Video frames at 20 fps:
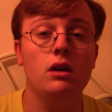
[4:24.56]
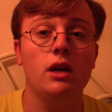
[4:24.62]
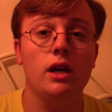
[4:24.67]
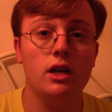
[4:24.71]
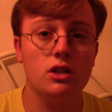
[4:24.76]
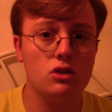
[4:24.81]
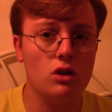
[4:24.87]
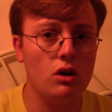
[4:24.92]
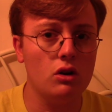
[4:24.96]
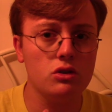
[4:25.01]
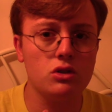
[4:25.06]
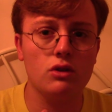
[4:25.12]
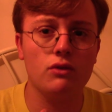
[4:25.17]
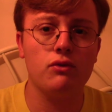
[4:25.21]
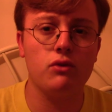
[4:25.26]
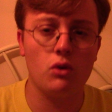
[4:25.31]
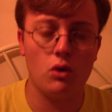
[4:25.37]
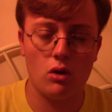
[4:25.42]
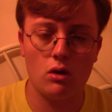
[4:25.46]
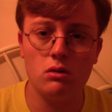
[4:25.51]
it's also
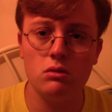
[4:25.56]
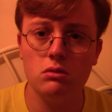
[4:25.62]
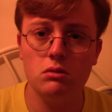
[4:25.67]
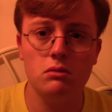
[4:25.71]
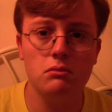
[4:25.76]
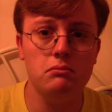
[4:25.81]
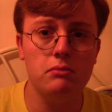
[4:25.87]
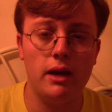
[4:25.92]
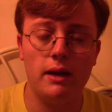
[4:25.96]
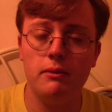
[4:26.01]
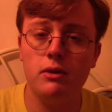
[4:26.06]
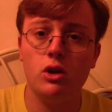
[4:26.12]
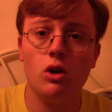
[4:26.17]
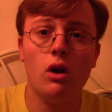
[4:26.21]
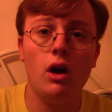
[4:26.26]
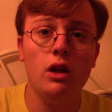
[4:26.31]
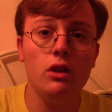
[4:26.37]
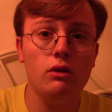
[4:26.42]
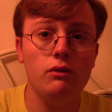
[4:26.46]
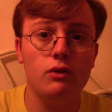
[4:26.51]
for maybe your
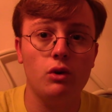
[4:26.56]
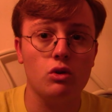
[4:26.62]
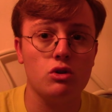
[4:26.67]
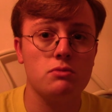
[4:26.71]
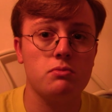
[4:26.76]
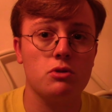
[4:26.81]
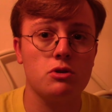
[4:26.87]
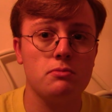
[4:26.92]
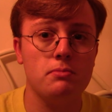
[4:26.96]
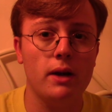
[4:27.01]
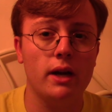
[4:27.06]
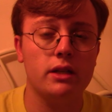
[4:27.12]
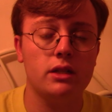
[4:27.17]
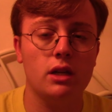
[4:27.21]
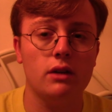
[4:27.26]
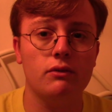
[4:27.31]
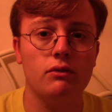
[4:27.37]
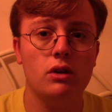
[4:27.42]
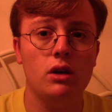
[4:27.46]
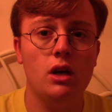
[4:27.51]
other viewers'
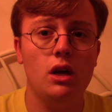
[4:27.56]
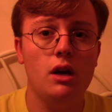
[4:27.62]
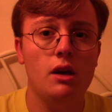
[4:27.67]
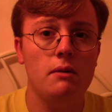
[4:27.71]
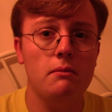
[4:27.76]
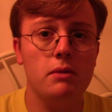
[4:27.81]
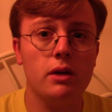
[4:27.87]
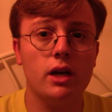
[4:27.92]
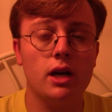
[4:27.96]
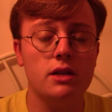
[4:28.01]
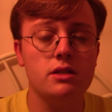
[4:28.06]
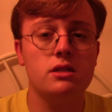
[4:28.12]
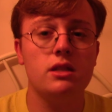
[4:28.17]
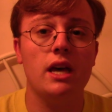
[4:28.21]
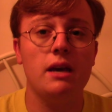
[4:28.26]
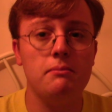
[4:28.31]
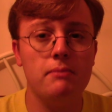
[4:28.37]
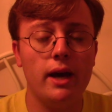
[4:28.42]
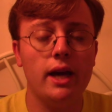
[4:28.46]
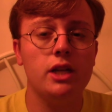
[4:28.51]
perspective because
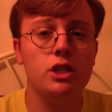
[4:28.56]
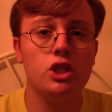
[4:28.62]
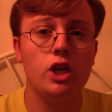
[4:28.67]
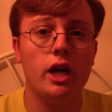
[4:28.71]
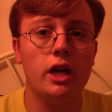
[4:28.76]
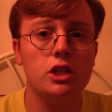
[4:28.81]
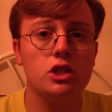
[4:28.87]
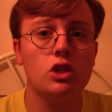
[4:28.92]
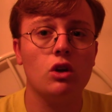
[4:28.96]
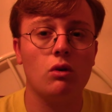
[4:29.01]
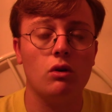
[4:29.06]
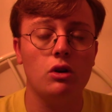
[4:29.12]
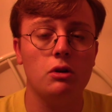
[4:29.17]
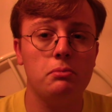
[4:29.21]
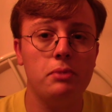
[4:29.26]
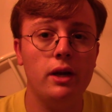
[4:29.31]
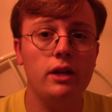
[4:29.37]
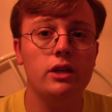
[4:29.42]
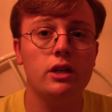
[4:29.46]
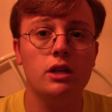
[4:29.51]
they may change their own
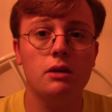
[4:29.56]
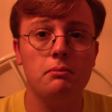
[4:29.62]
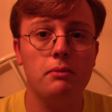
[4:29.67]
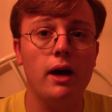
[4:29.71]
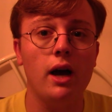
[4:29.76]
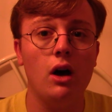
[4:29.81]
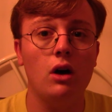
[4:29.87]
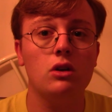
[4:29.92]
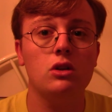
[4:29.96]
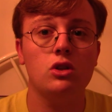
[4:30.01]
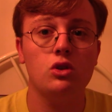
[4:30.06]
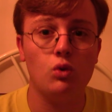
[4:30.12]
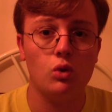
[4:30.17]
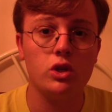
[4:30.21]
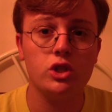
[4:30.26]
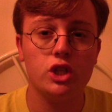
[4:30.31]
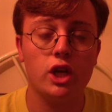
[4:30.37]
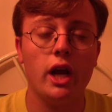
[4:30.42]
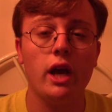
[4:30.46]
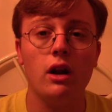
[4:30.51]
opinion about your
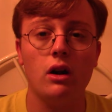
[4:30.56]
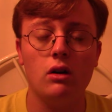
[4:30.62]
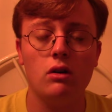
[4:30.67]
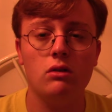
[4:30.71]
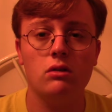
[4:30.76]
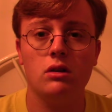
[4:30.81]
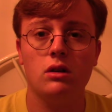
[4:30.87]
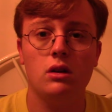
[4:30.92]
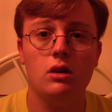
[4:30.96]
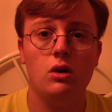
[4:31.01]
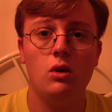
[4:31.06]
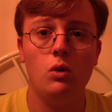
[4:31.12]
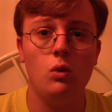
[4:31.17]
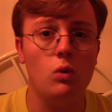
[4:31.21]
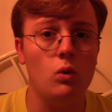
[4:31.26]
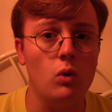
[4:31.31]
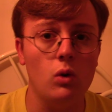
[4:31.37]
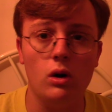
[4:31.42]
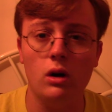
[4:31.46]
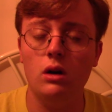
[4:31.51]
channel
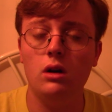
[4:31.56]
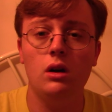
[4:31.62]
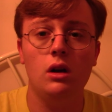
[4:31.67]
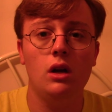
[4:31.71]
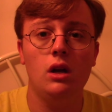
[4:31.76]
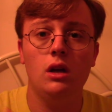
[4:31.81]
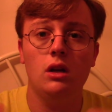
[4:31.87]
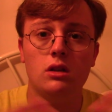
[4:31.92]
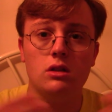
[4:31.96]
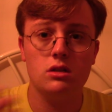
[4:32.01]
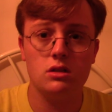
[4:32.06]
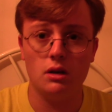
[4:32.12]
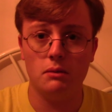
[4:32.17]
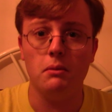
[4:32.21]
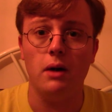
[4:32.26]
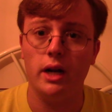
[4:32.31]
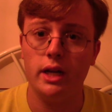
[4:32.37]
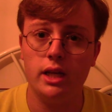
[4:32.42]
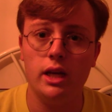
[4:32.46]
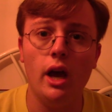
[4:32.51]
or
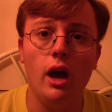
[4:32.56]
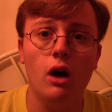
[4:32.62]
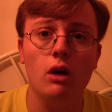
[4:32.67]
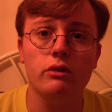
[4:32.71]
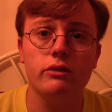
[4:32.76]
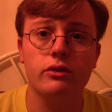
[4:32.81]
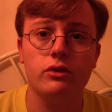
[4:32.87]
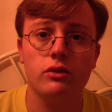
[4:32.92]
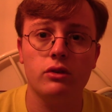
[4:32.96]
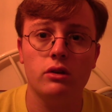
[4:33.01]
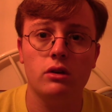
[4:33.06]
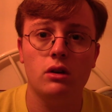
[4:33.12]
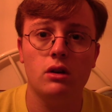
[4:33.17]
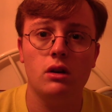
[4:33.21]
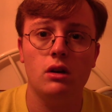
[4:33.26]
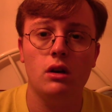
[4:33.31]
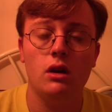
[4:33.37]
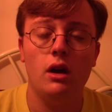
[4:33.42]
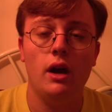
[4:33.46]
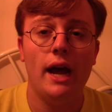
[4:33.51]
somebody else.
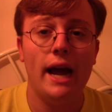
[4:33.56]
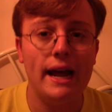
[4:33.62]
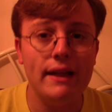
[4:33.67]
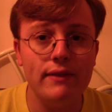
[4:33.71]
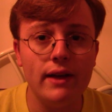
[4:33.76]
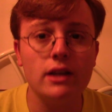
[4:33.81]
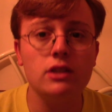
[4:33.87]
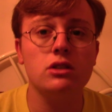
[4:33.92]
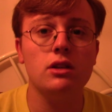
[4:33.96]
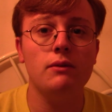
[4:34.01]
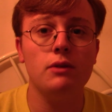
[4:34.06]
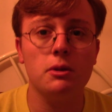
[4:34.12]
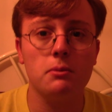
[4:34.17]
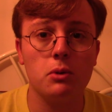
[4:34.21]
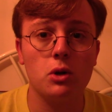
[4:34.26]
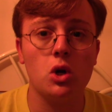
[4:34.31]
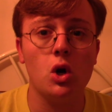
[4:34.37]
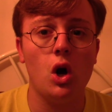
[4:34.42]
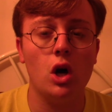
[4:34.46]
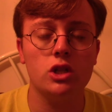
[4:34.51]
And that's some of the
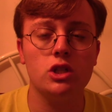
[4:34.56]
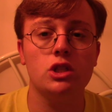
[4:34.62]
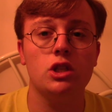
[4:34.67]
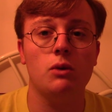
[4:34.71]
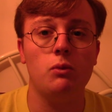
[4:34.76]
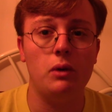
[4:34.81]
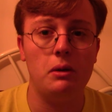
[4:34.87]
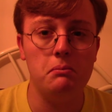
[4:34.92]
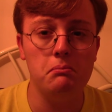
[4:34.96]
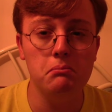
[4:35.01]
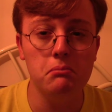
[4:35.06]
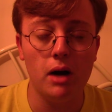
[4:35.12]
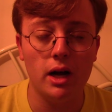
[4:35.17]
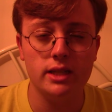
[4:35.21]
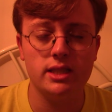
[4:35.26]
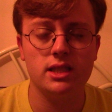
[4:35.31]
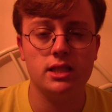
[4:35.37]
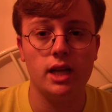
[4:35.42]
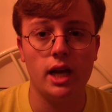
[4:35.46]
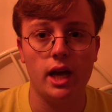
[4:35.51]
precautions that we
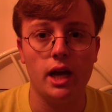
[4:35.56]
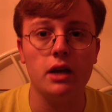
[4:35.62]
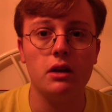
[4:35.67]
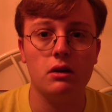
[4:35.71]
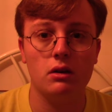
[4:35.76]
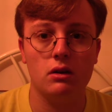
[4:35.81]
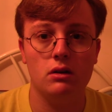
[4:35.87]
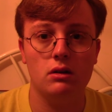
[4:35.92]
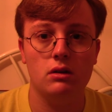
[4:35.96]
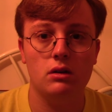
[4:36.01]
must take.